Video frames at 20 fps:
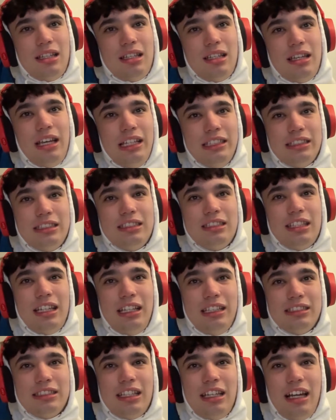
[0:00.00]
It's
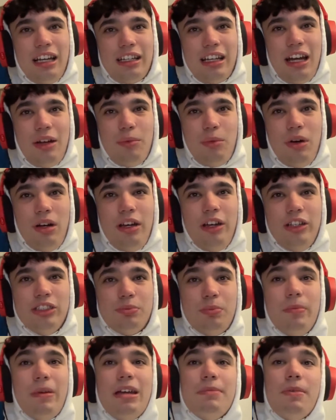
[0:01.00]
like it's
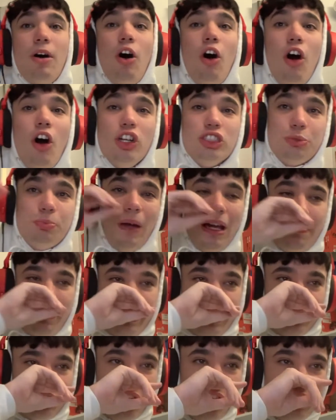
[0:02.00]
made. Oh, it's made by
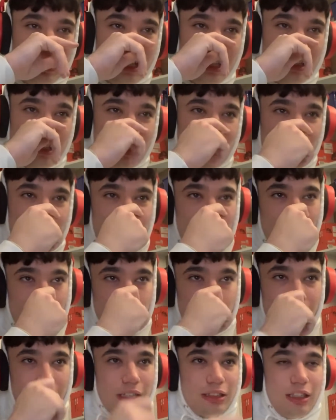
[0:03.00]
the Donnie in Lord of the
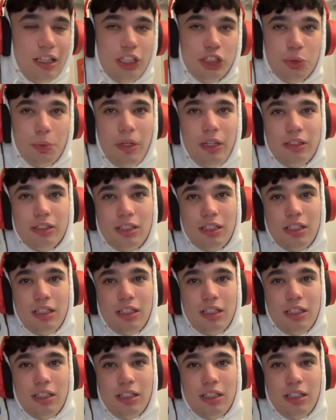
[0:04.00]
Rings, Elijah Wood.